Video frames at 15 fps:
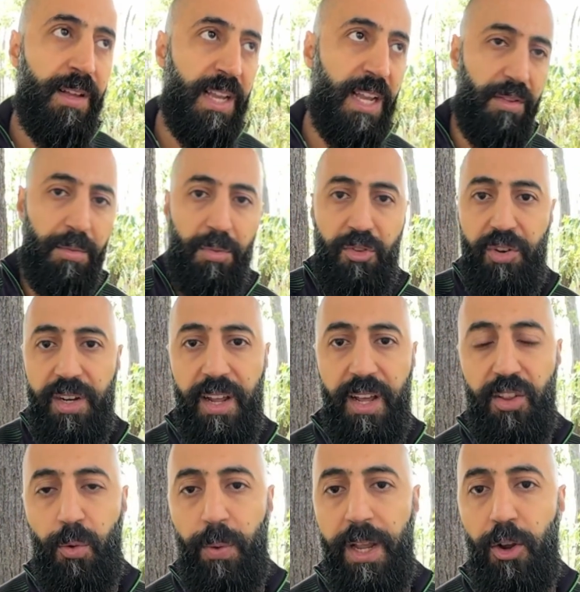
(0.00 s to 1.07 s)
give them 3
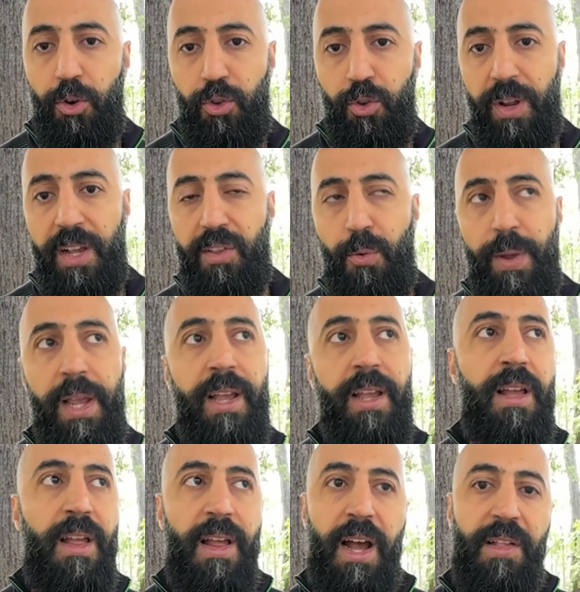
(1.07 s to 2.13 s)
days a week or 2 days a week,
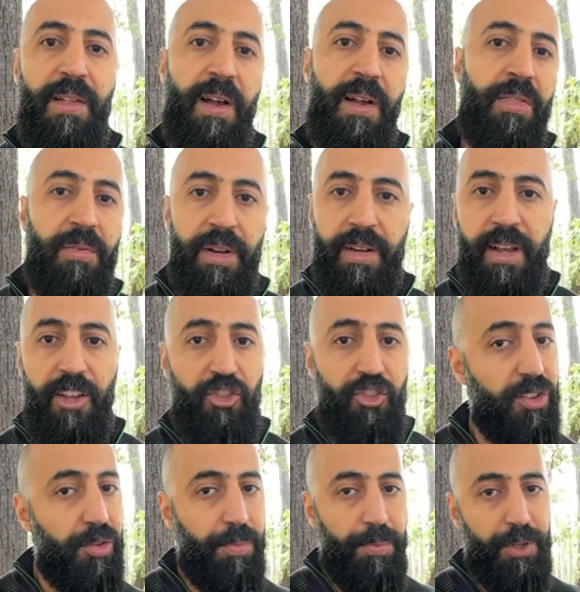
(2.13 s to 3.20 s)
and the other 3 days
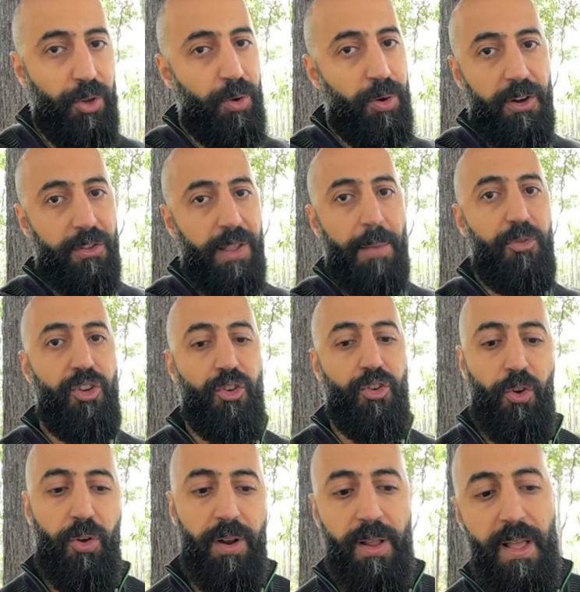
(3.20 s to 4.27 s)
just purely reception
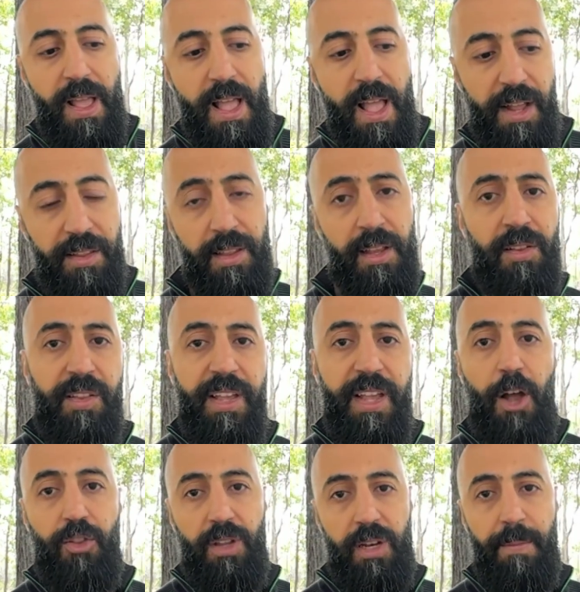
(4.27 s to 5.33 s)
role, and then see
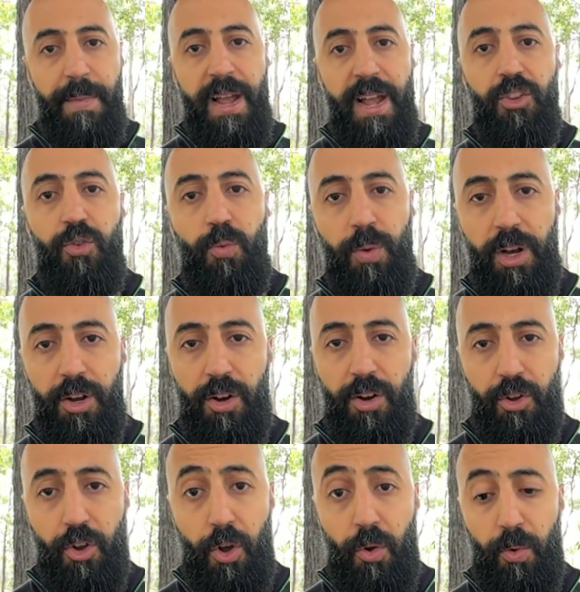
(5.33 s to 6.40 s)
how the demand will
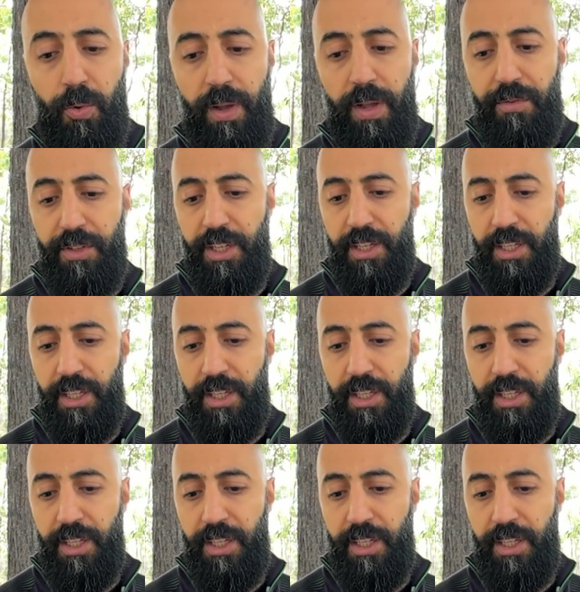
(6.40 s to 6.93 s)
go. If